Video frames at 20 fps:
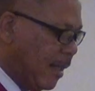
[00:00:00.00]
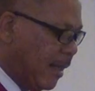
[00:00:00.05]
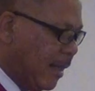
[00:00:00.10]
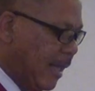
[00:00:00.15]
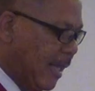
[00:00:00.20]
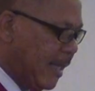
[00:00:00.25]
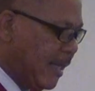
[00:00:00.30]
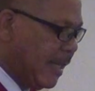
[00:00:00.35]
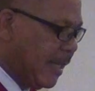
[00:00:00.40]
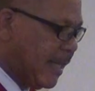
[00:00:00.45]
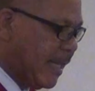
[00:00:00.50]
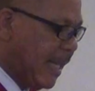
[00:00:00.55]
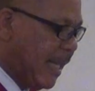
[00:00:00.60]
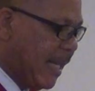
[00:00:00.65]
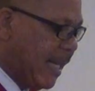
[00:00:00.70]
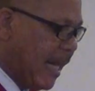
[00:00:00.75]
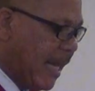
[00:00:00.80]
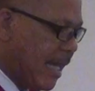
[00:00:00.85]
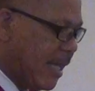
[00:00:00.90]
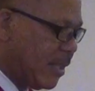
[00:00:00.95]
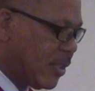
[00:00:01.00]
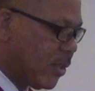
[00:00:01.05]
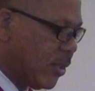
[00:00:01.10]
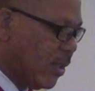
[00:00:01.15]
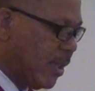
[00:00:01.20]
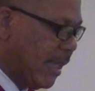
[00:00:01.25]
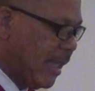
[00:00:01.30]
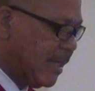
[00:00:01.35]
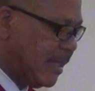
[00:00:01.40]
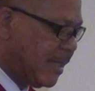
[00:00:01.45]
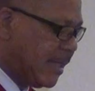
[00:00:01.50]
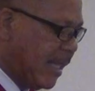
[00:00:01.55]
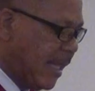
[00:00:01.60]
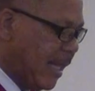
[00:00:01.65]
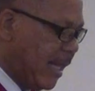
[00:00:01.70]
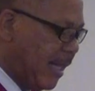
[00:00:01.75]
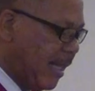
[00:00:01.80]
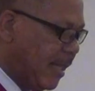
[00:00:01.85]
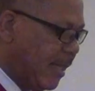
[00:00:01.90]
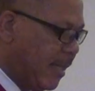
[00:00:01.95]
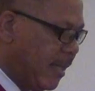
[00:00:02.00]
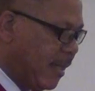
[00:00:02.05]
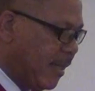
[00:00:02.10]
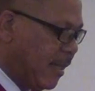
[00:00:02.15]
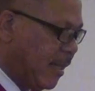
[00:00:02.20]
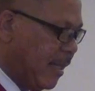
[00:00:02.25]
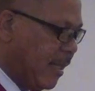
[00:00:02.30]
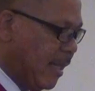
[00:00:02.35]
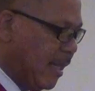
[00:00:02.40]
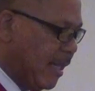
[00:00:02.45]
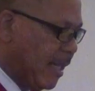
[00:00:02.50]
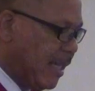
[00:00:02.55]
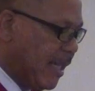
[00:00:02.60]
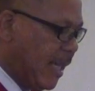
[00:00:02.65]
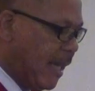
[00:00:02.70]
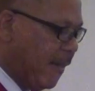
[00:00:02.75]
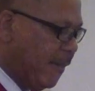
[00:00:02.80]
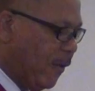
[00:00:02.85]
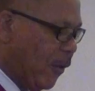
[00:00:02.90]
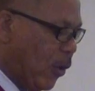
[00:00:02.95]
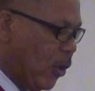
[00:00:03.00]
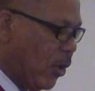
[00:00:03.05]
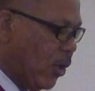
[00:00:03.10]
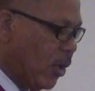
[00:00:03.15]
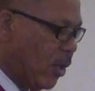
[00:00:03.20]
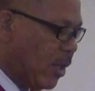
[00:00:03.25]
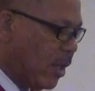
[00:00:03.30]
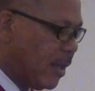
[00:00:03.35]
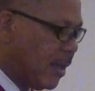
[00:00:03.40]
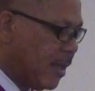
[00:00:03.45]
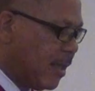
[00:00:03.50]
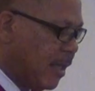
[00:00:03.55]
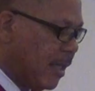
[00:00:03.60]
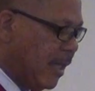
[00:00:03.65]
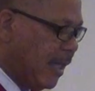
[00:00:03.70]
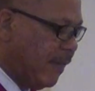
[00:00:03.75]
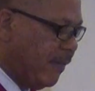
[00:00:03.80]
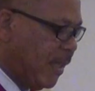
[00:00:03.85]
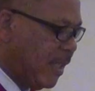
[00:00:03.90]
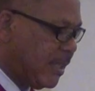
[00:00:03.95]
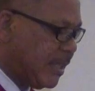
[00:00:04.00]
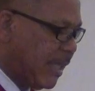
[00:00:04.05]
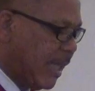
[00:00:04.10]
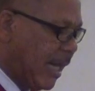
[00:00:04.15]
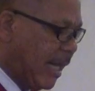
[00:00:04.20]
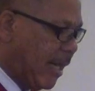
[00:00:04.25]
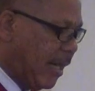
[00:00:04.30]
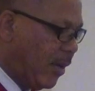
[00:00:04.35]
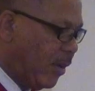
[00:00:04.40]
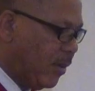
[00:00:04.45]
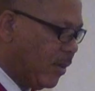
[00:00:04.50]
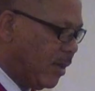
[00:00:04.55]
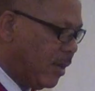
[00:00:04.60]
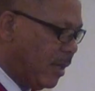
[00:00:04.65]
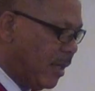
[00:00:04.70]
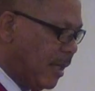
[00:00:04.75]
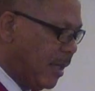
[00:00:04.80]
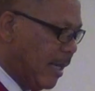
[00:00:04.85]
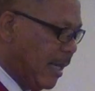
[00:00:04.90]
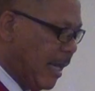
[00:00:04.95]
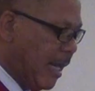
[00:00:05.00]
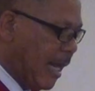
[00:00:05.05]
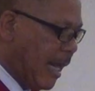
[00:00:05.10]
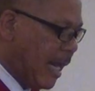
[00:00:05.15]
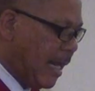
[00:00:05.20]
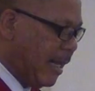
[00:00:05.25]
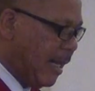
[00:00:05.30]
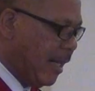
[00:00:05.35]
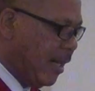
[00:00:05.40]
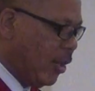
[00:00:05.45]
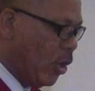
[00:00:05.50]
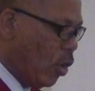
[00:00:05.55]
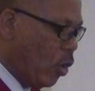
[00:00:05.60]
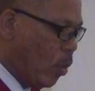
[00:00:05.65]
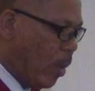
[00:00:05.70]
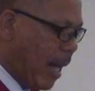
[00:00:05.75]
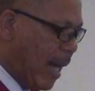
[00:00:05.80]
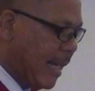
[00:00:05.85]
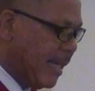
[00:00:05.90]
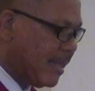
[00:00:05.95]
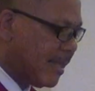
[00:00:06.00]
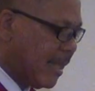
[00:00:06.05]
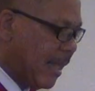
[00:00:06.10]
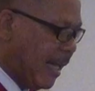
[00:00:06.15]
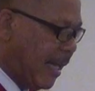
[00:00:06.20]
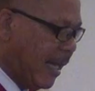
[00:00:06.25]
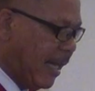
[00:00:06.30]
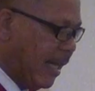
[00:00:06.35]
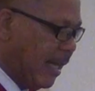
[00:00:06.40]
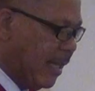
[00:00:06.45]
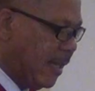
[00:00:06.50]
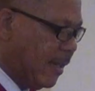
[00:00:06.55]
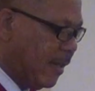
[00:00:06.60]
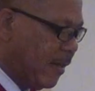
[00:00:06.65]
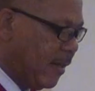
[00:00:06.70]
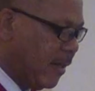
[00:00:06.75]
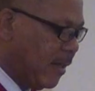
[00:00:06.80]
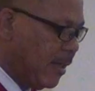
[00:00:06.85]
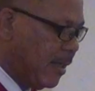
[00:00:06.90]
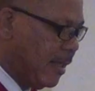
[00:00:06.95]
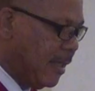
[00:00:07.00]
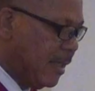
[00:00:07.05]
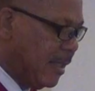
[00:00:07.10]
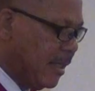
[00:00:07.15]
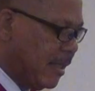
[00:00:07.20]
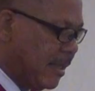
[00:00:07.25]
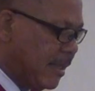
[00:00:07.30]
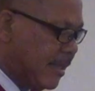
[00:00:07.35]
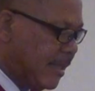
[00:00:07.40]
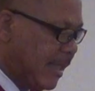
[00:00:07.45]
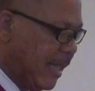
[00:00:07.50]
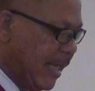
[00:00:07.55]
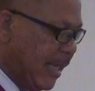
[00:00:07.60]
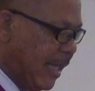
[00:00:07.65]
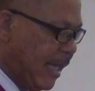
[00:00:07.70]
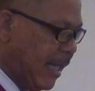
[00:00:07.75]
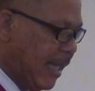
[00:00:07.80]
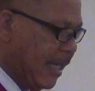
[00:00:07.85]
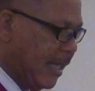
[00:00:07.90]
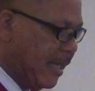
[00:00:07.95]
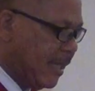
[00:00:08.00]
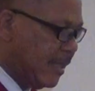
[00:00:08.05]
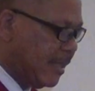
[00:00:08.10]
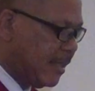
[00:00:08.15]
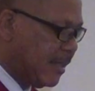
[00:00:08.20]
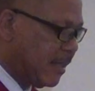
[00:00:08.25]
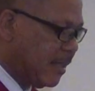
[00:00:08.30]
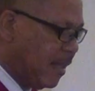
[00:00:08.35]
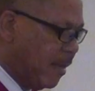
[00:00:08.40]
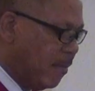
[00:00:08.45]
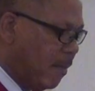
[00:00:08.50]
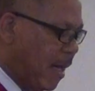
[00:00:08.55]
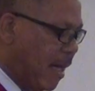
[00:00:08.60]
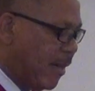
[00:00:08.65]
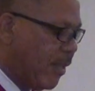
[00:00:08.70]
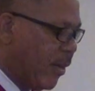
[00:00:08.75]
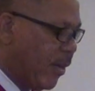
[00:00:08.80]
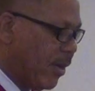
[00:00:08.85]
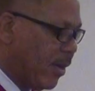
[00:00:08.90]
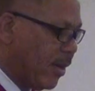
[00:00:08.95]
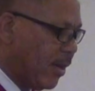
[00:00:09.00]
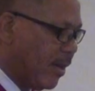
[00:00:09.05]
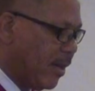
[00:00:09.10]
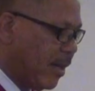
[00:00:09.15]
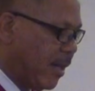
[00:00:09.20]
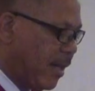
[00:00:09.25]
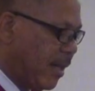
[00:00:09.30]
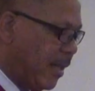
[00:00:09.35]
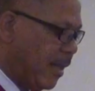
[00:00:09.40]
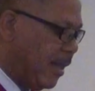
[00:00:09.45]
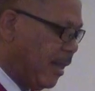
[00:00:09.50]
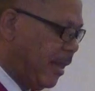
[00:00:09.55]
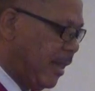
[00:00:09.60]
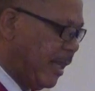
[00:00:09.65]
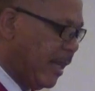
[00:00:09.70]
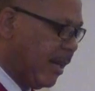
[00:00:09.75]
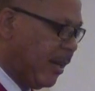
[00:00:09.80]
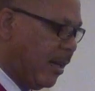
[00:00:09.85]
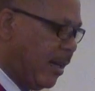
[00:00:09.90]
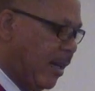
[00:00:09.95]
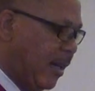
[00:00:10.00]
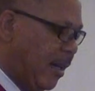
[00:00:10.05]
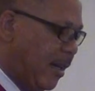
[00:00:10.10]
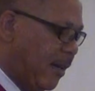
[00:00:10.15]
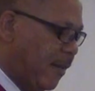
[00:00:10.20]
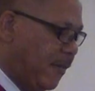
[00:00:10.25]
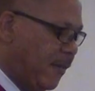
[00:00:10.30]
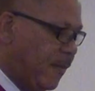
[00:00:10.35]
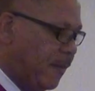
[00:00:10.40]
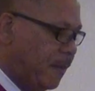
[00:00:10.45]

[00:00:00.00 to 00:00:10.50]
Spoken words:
Then the king answered and said, Give her the living child, and in no wise slay it. She is the mother thereof.